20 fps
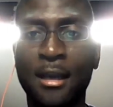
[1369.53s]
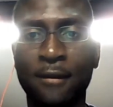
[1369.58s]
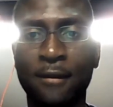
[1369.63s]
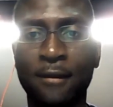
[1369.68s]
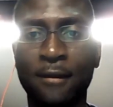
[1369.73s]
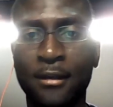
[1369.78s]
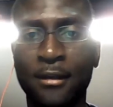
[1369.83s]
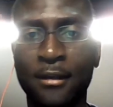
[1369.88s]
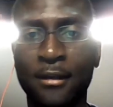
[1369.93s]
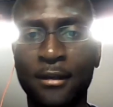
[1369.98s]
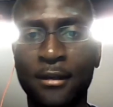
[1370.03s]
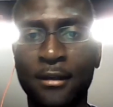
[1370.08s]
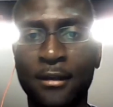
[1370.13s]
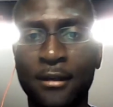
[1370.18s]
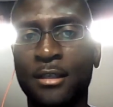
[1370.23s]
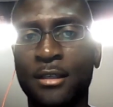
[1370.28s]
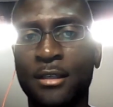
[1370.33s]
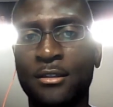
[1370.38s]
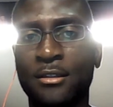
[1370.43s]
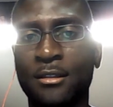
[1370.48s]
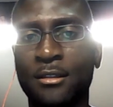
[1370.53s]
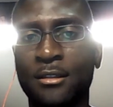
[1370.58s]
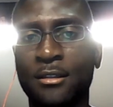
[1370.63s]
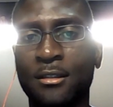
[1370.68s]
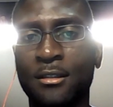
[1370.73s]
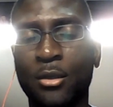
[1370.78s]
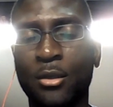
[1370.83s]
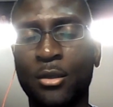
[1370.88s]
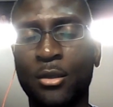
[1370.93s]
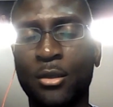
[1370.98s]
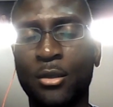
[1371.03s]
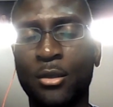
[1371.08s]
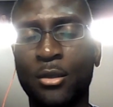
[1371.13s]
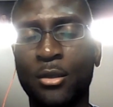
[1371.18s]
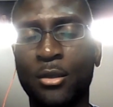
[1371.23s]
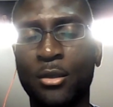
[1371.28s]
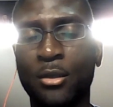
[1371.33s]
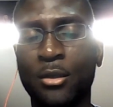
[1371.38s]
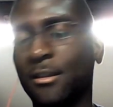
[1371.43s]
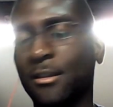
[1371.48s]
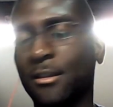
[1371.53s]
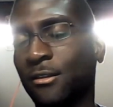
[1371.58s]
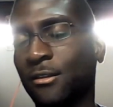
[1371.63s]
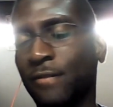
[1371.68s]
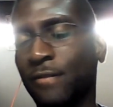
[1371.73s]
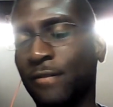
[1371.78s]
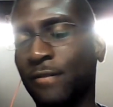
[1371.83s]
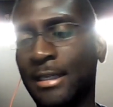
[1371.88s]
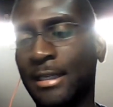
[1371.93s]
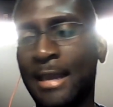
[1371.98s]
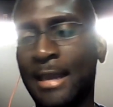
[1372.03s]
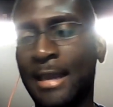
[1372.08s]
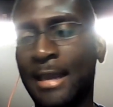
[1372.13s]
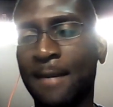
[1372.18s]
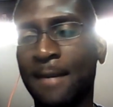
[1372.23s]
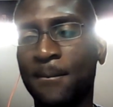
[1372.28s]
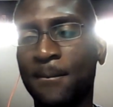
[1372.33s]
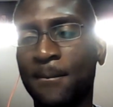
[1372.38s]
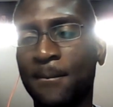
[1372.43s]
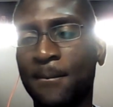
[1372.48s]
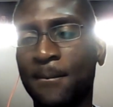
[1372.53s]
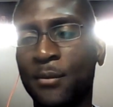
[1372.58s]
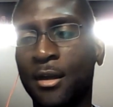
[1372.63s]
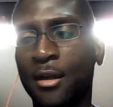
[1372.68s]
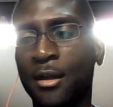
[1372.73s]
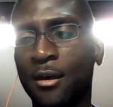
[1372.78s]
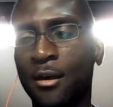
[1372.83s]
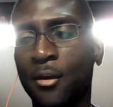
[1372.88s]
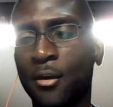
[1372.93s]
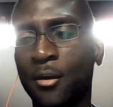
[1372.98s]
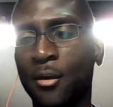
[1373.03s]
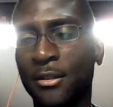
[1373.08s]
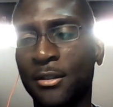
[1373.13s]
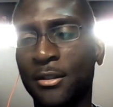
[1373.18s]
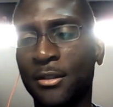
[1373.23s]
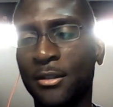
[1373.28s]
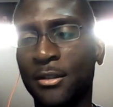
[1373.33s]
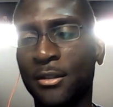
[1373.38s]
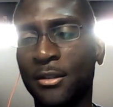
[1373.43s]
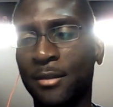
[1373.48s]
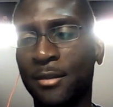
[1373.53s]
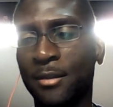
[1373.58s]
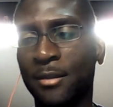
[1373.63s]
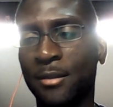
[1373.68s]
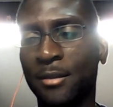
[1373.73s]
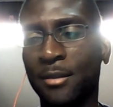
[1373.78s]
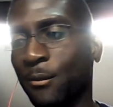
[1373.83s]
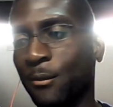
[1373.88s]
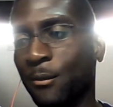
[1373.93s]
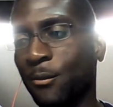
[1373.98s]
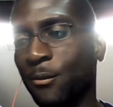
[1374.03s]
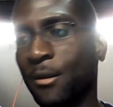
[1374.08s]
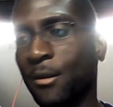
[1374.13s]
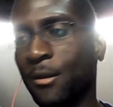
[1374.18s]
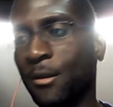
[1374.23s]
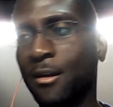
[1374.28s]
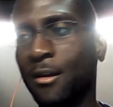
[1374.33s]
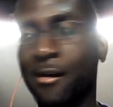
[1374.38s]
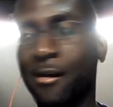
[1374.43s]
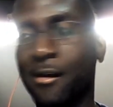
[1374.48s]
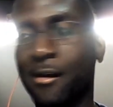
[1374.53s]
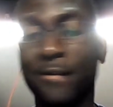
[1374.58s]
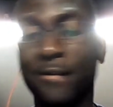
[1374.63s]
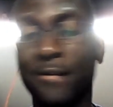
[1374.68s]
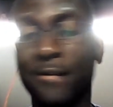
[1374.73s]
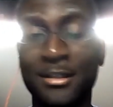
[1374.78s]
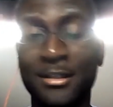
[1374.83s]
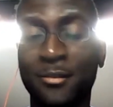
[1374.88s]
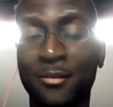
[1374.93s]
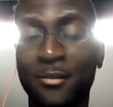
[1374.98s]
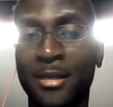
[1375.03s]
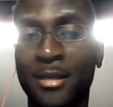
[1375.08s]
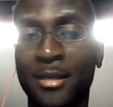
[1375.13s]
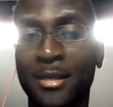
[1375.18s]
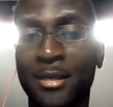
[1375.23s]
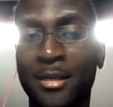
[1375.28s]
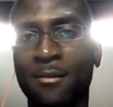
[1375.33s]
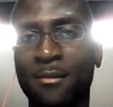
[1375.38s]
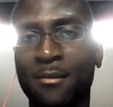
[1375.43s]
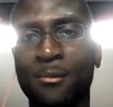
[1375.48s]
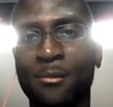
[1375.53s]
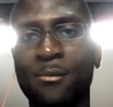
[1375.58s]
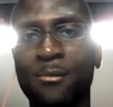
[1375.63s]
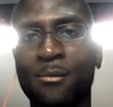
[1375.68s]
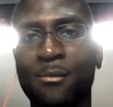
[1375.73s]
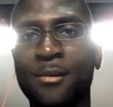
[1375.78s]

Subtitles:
If any of you readers read that, our comics have been in there. Our events have been in